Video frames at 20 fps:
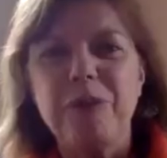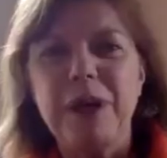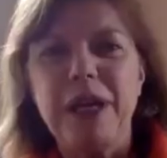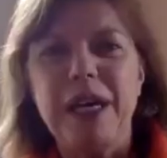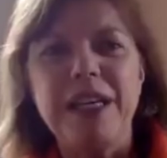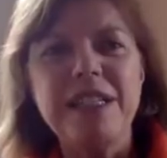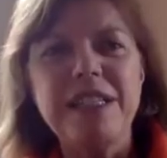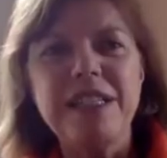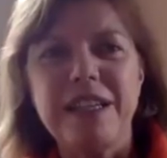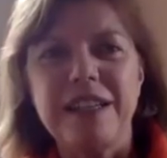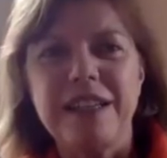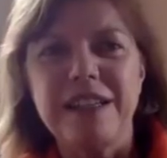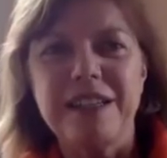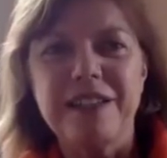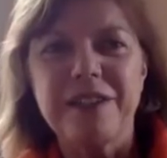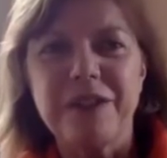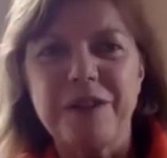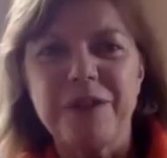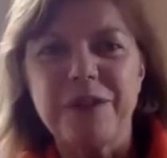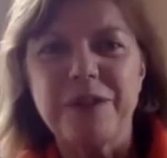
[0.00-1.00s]
painting that
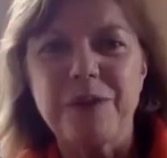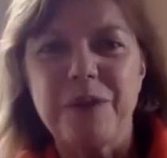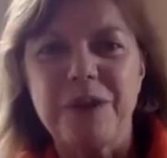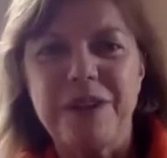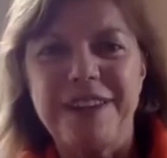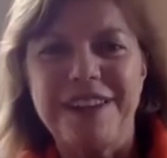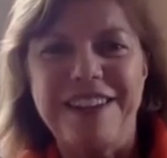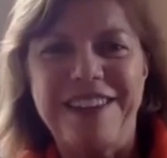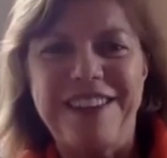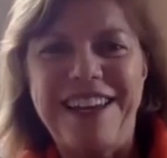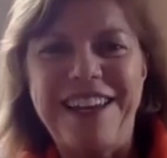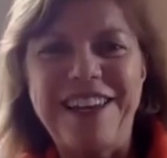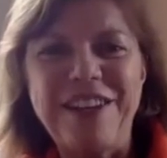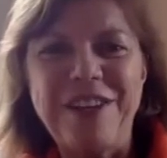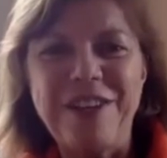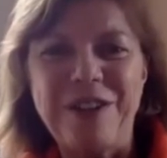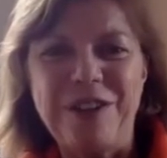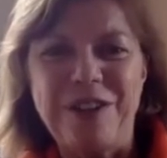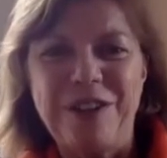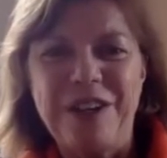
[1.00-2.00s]
goes with it. Thank you.